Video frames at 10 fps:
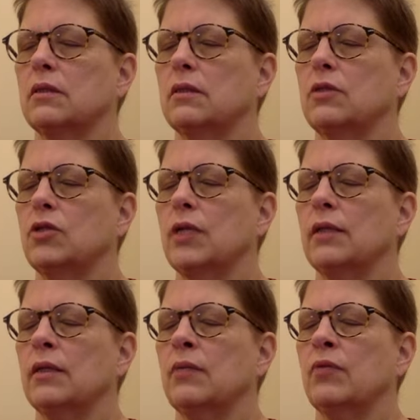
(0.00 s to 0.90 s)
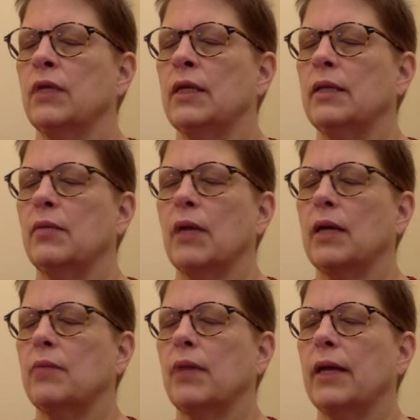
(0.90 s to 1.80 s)
gently bringing the
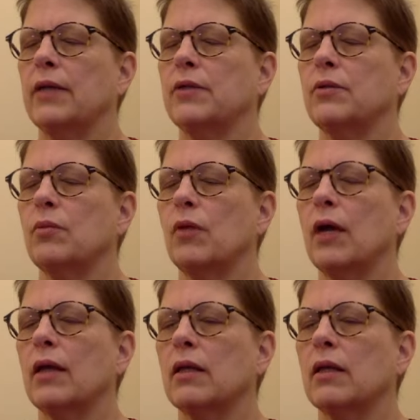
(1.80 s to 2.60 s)
mind back to the breath